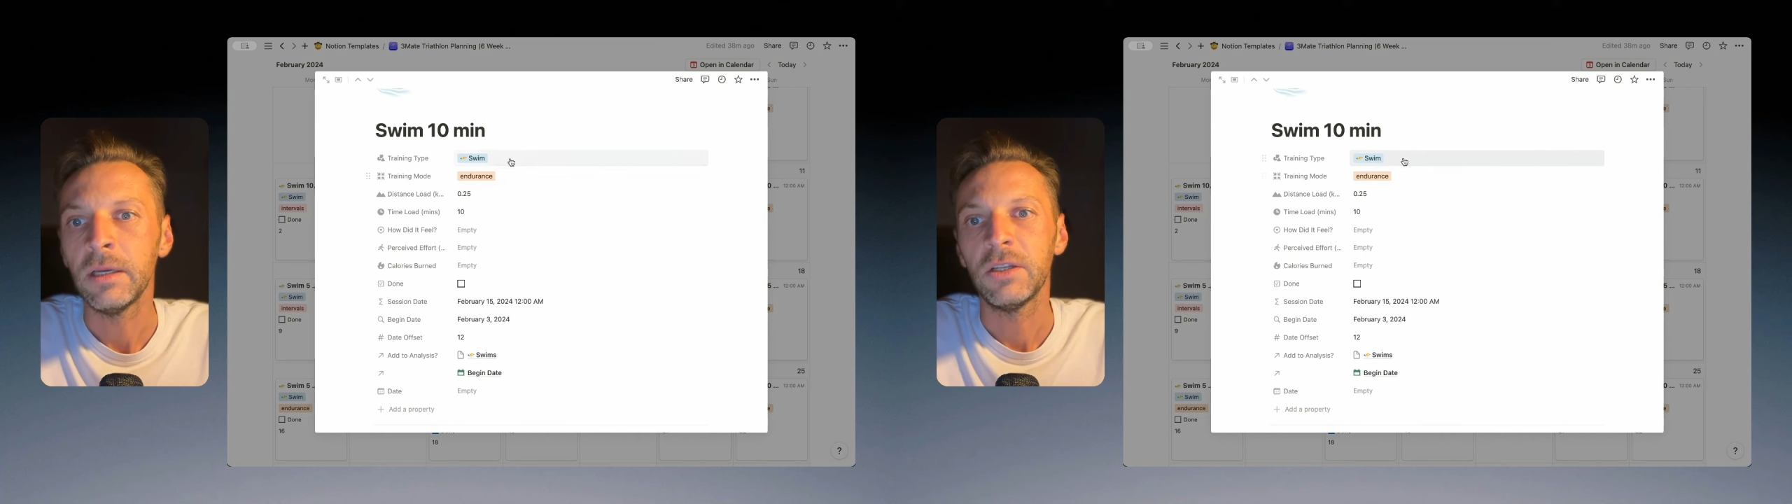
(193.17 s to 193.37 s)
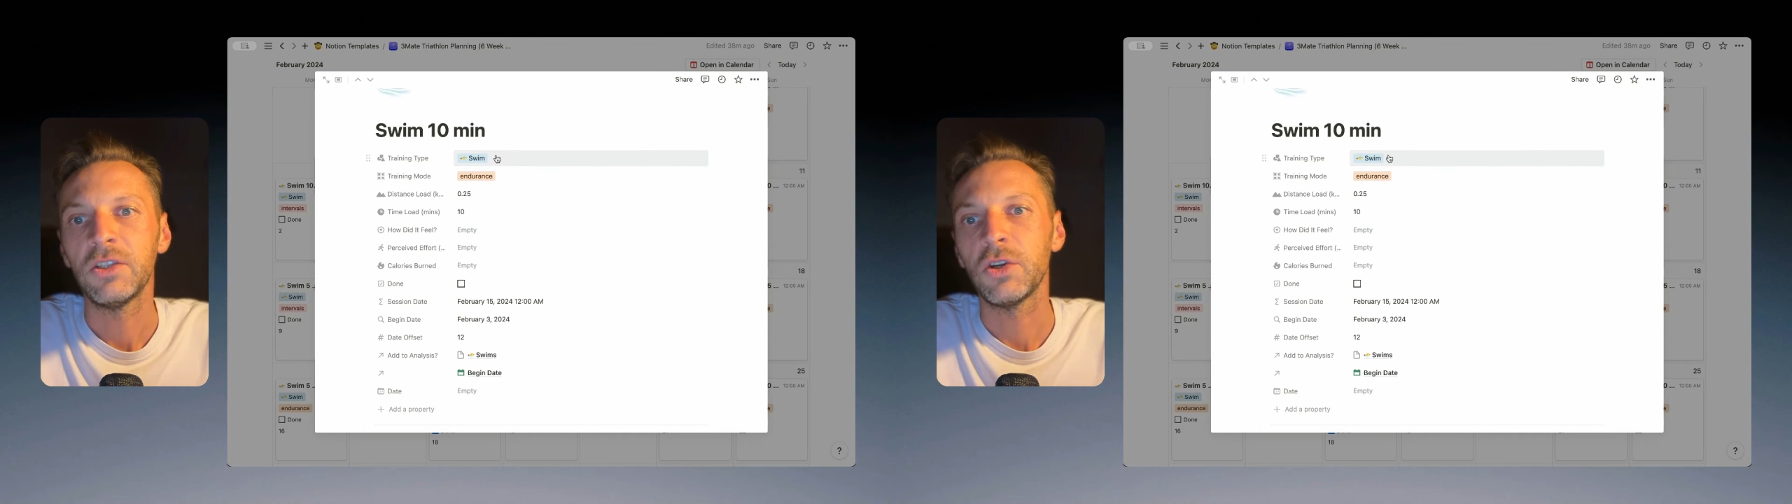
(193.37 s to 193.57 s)

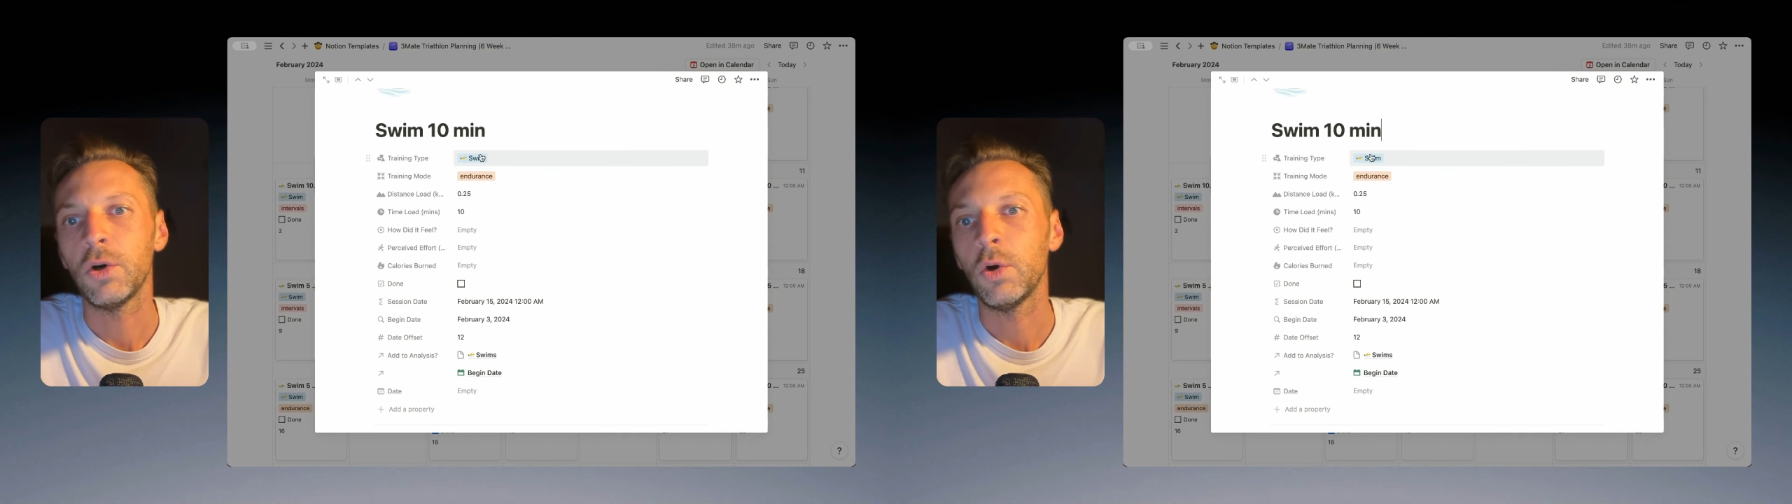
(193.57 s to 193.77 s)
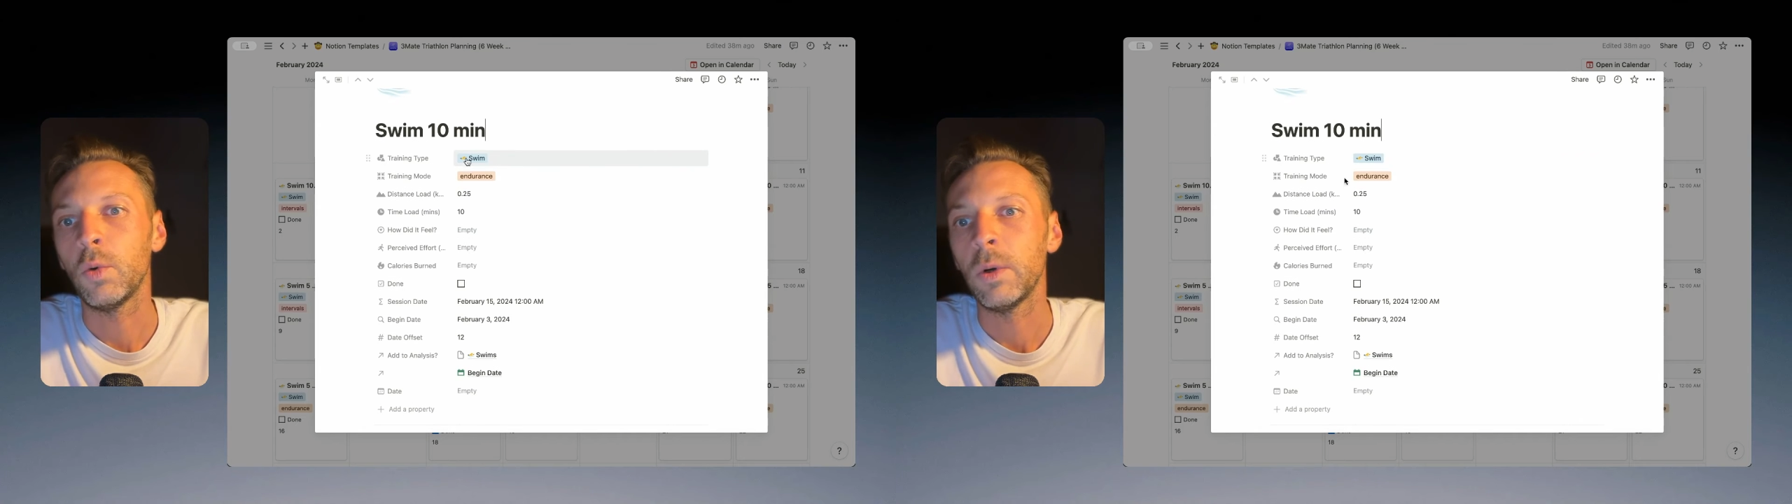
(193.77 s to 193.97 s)

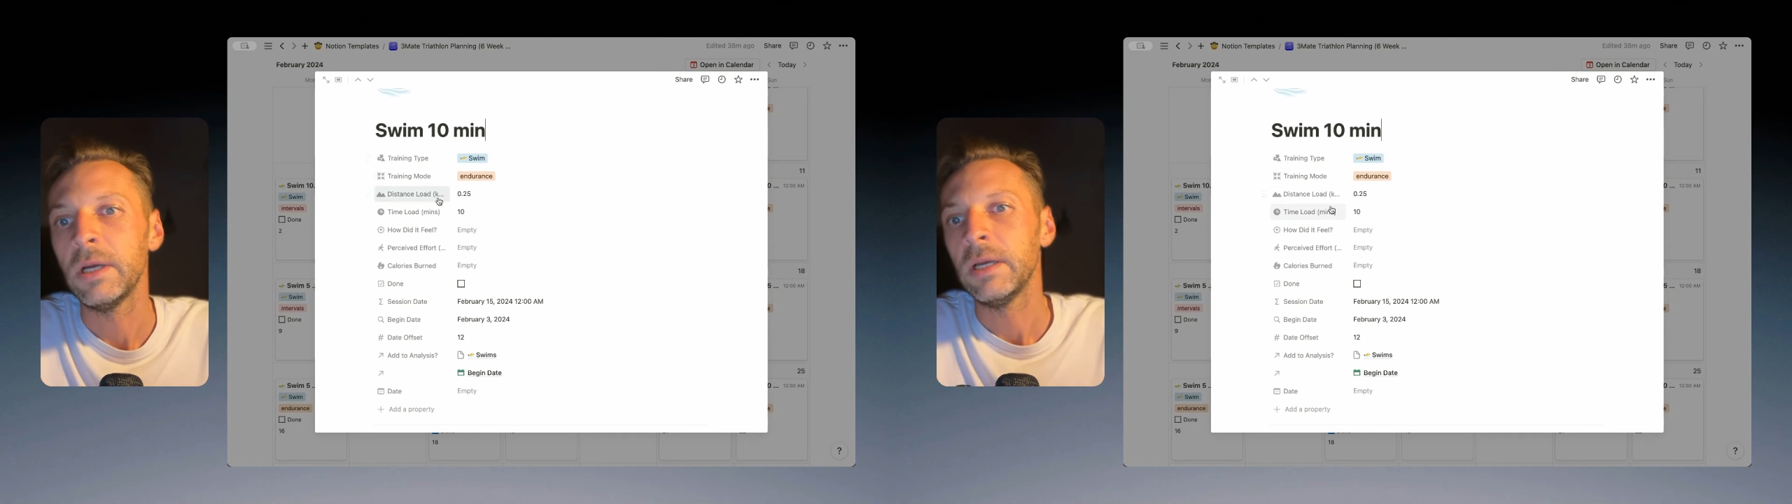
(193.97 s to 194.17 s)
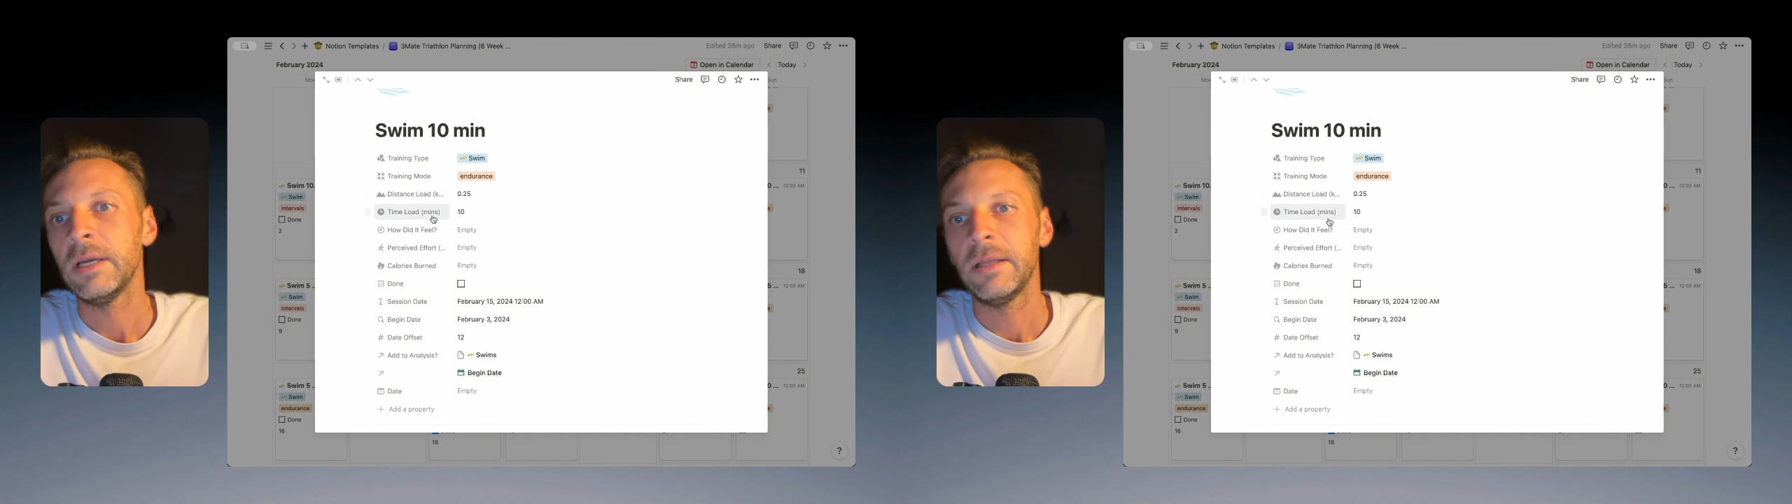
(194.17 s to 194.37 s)
So
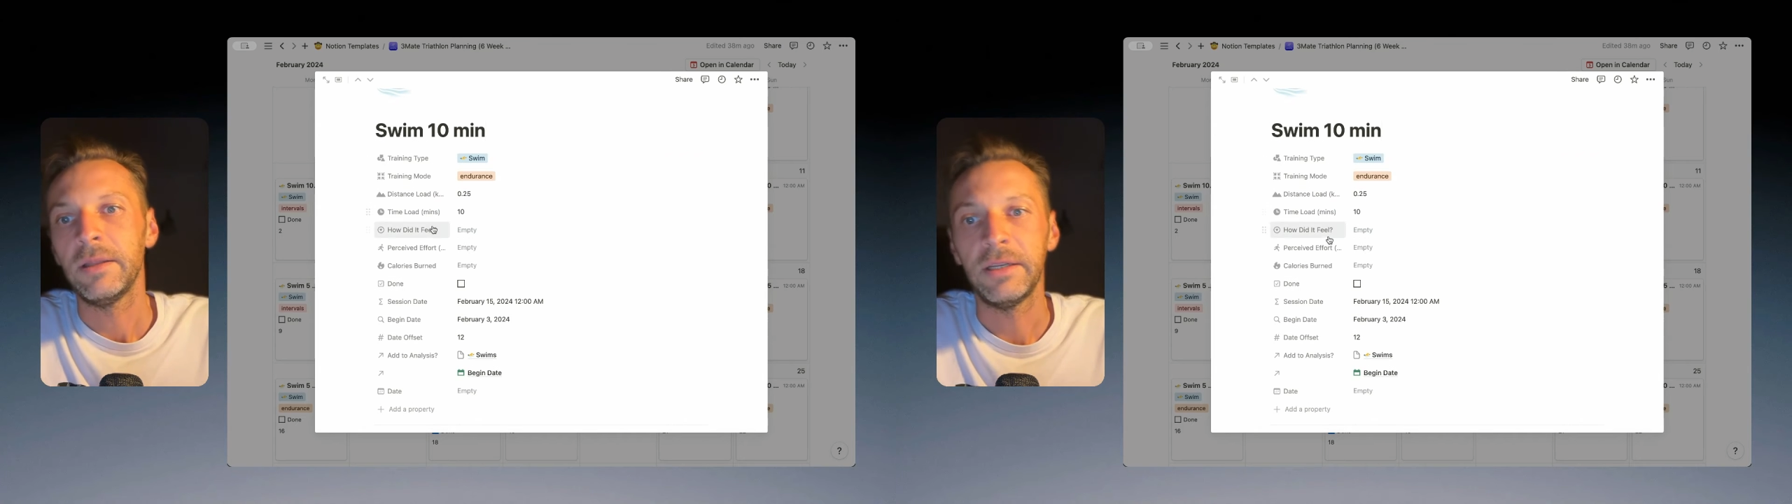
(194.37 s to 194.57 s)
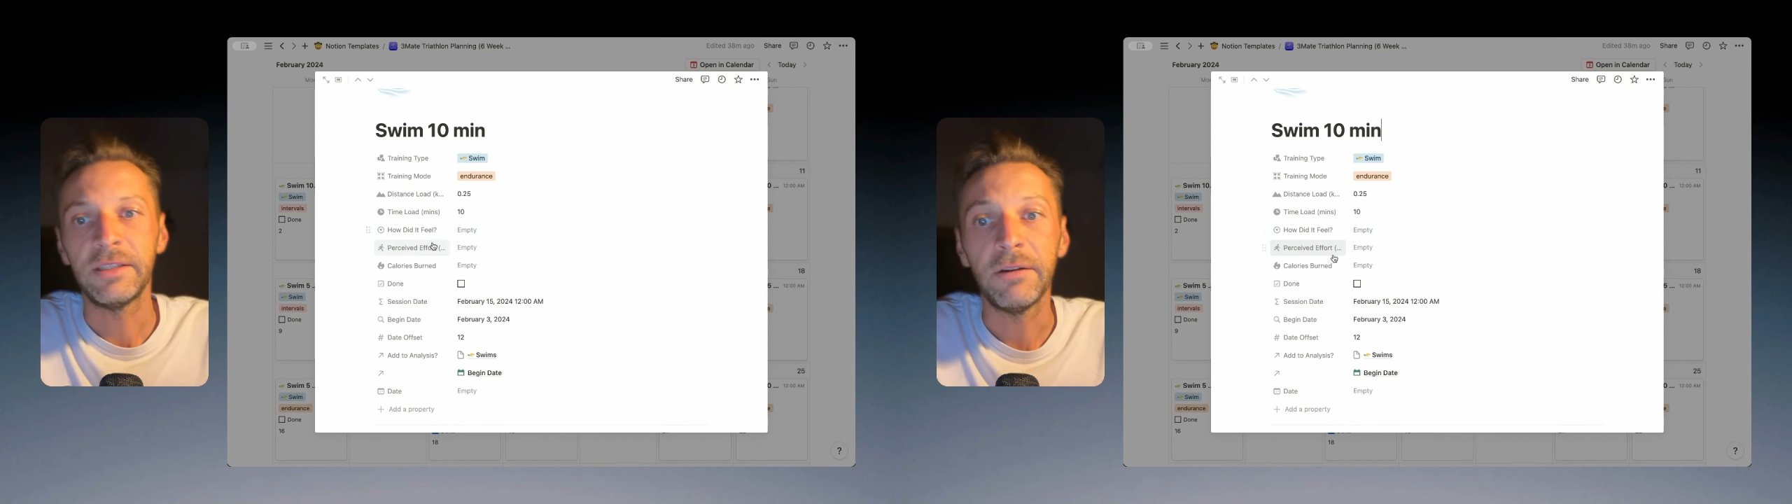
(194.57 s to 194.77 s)

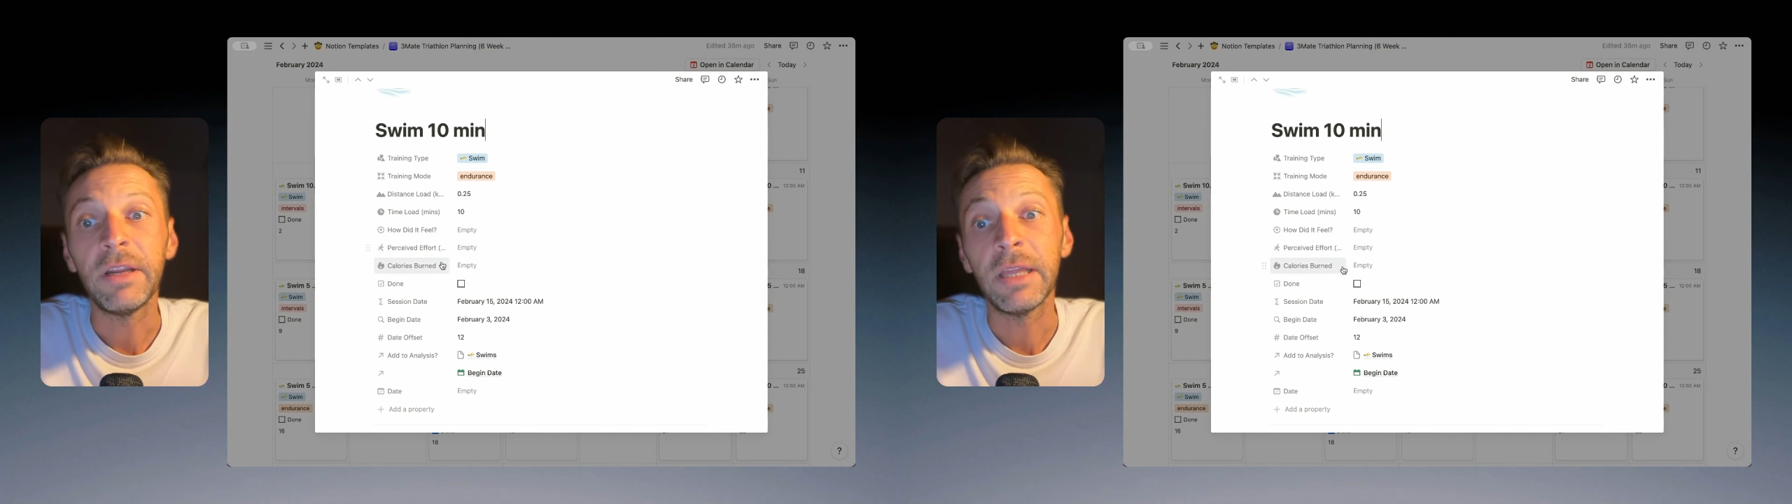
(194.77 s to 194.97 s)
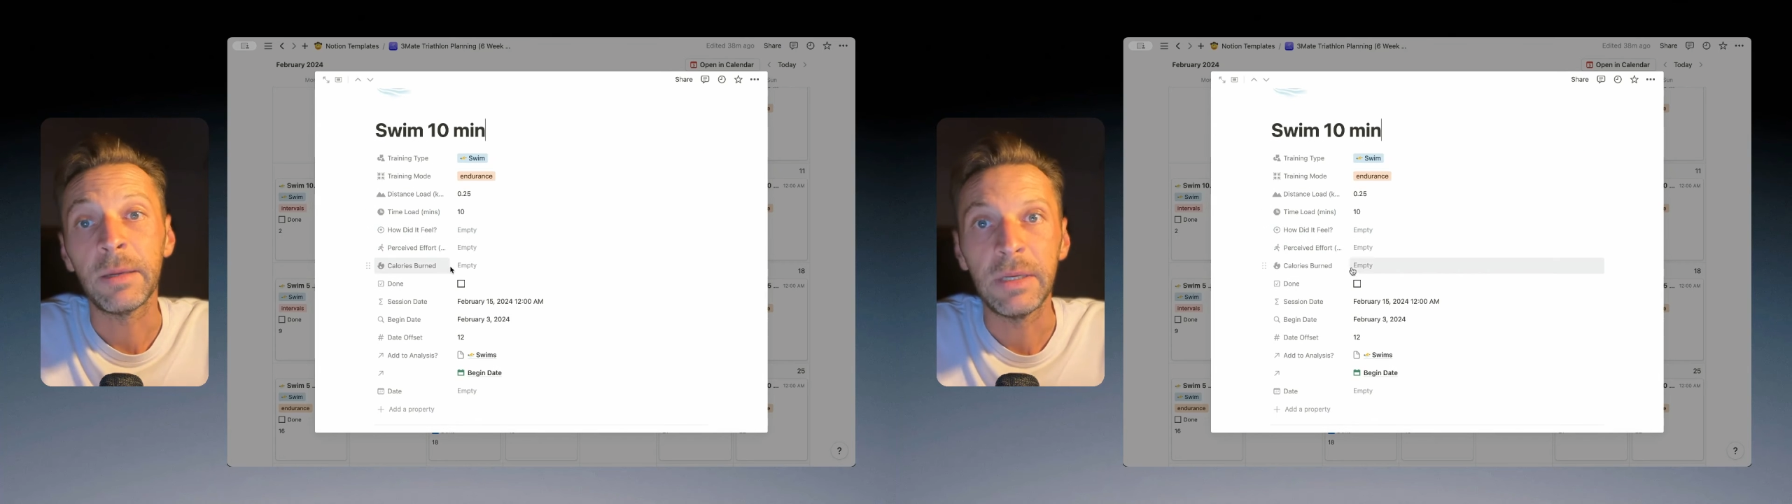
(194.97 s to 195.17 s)
there's
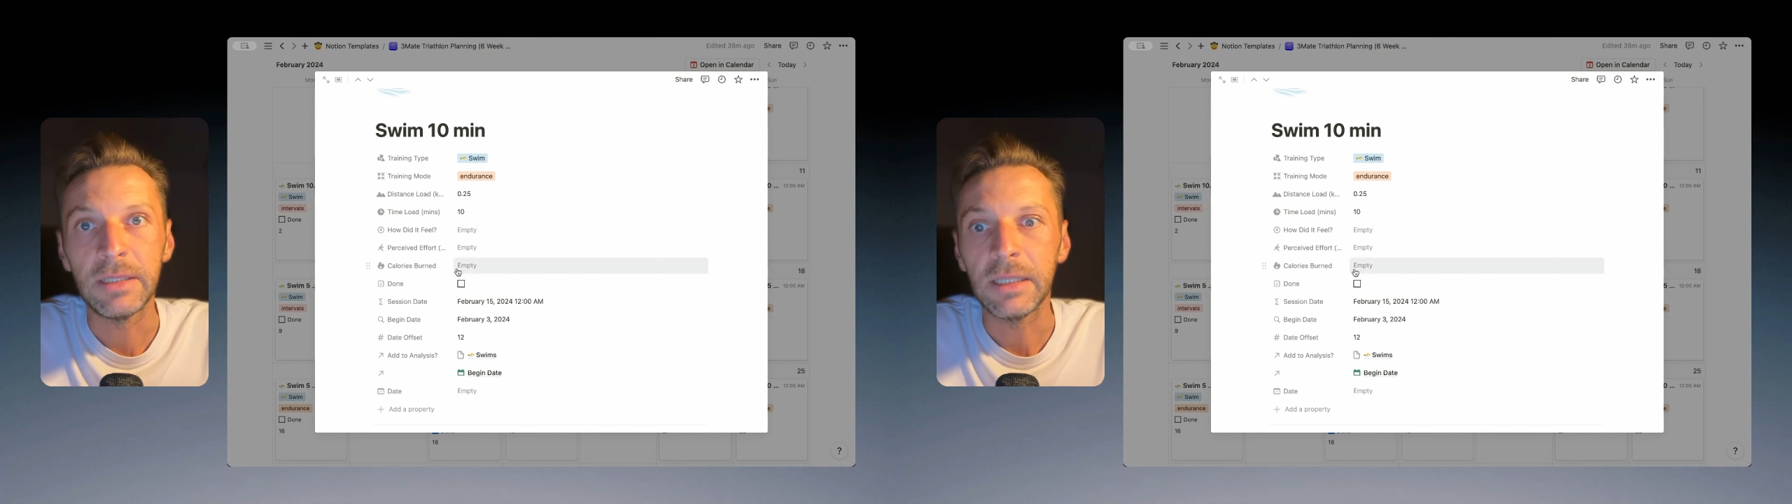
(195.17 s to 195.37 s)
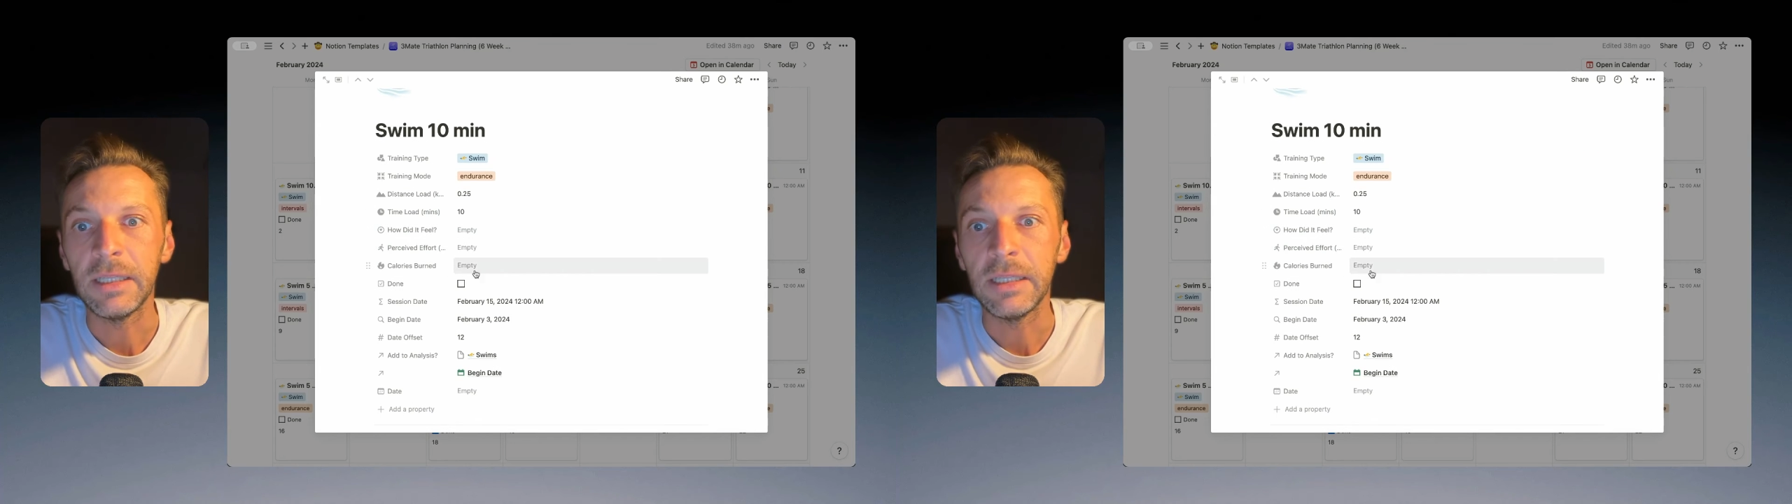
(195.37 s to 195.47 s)
everything basically